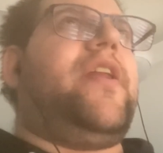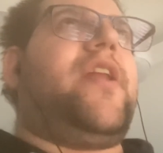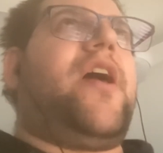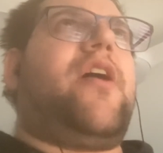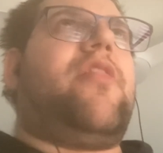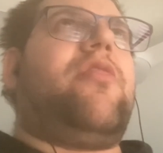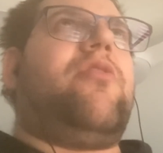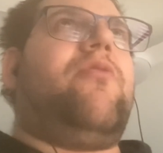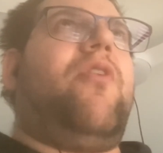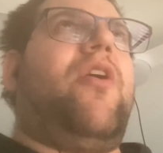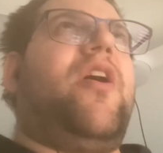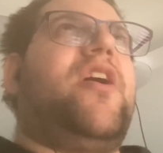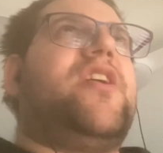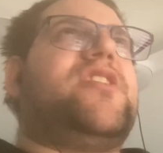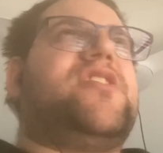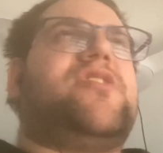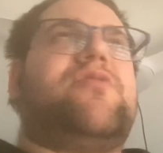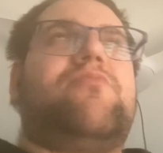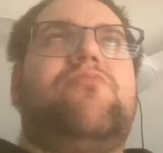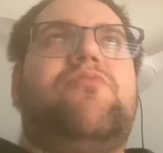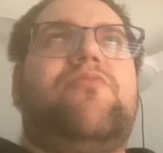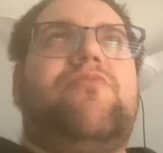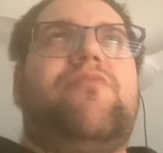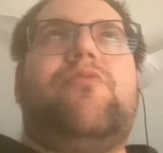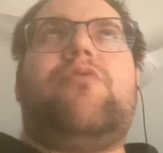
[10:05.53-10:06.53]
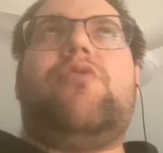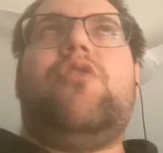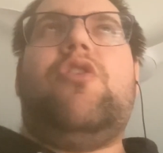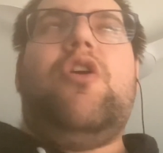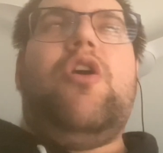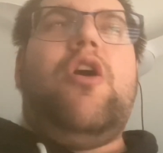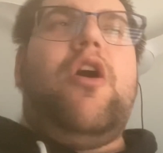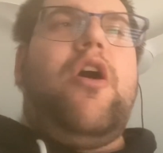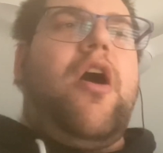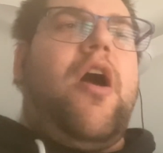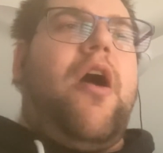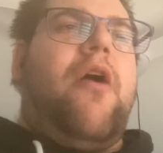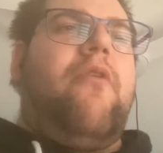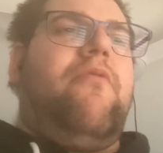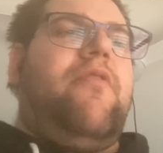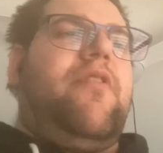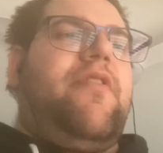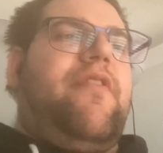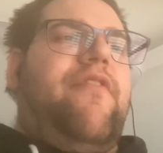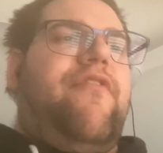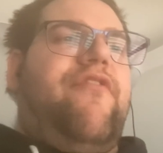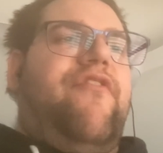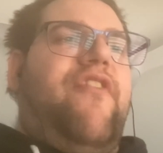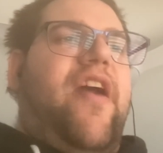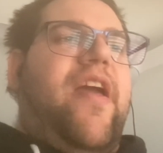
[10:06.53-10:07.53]
otherwise I would
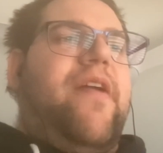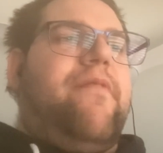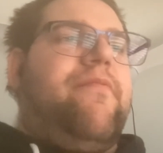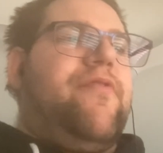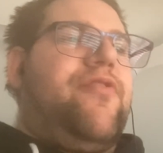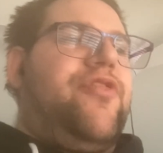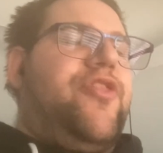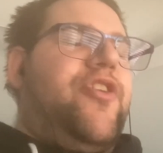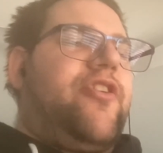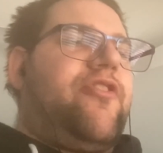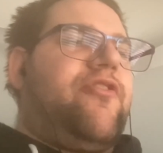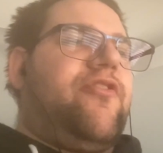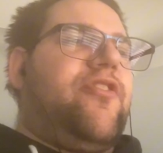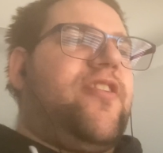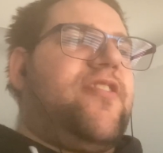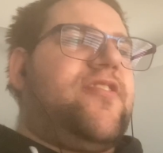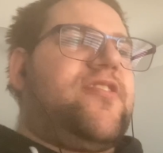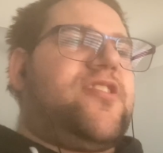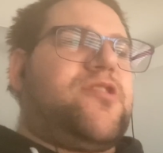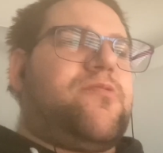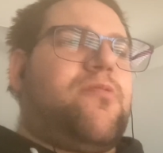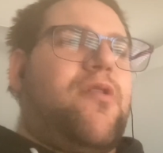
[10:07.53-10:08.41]
have favoured the Crows.